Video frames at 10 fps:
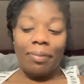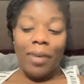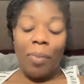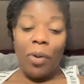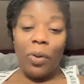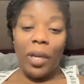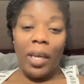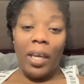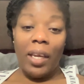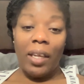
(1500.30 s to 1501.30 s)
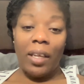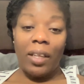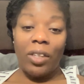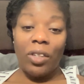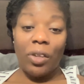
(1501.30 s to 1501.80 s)
I'm okay
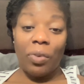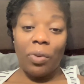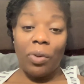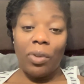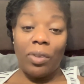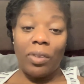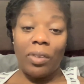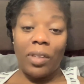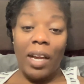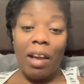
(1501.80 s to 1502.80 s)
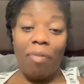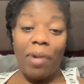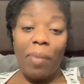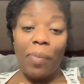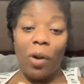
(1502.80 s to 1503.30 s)
in general. I have
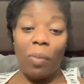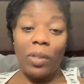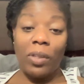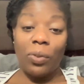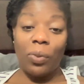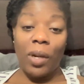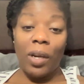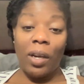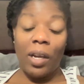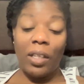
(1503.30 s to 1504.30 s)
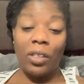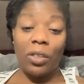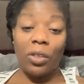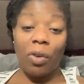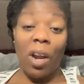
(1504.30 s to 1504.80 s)
my moments where I
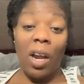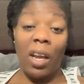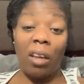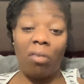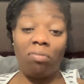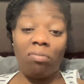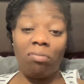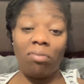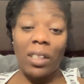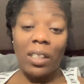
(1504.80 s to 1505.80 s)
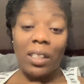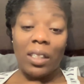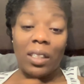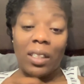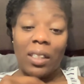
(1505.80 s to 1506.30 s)
just cry
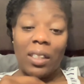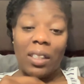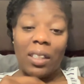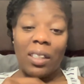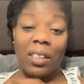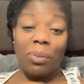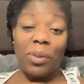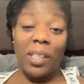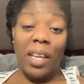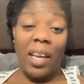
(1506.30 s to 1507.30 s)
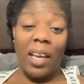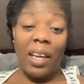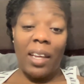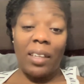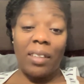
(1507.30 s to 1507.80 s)
because I'm
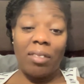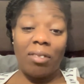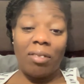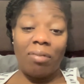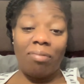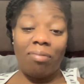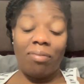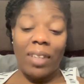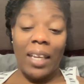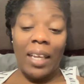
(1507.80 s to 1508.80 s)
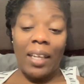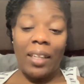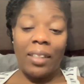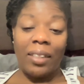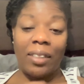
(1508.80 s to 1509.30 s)
sad
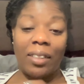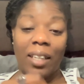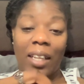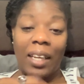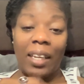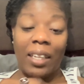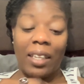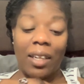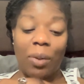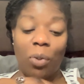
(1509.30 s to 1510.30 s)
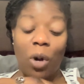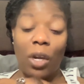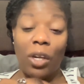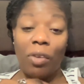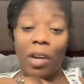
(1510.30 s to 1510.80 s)
and like I'm
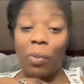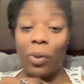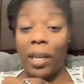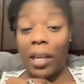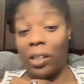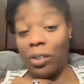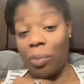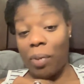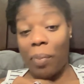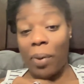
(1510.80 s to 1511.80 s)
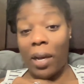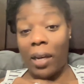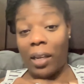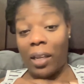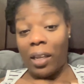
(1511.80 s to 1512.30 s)
walking around with cancer in my
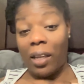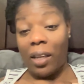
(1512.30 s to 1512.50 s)
body.